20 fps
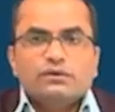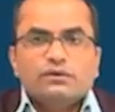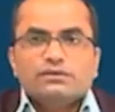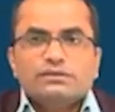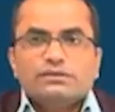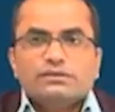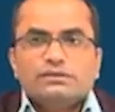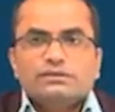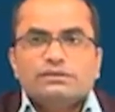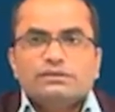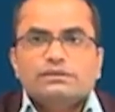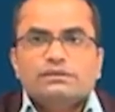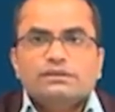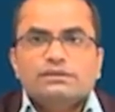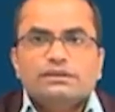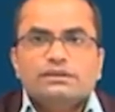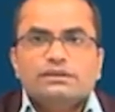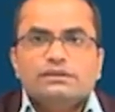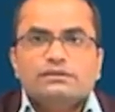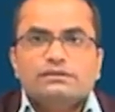constants
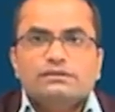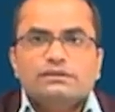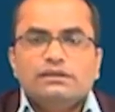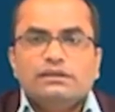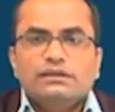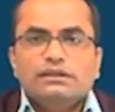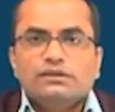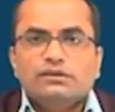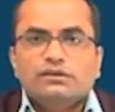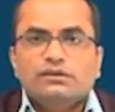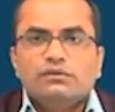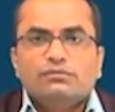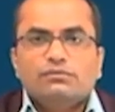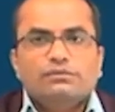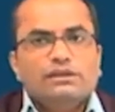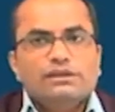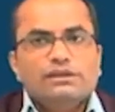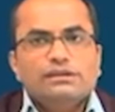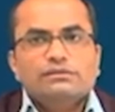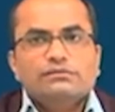there the linear
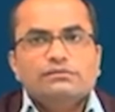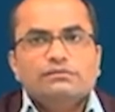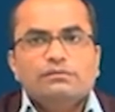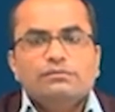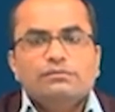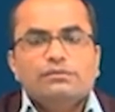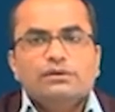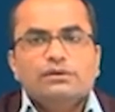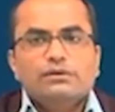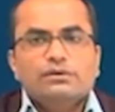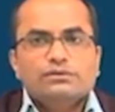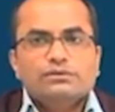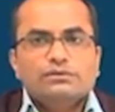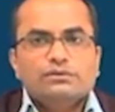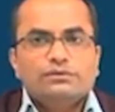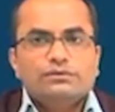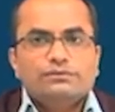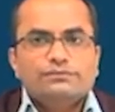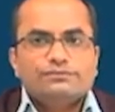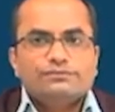combination will be
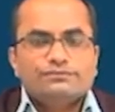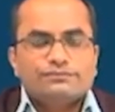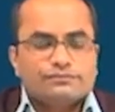also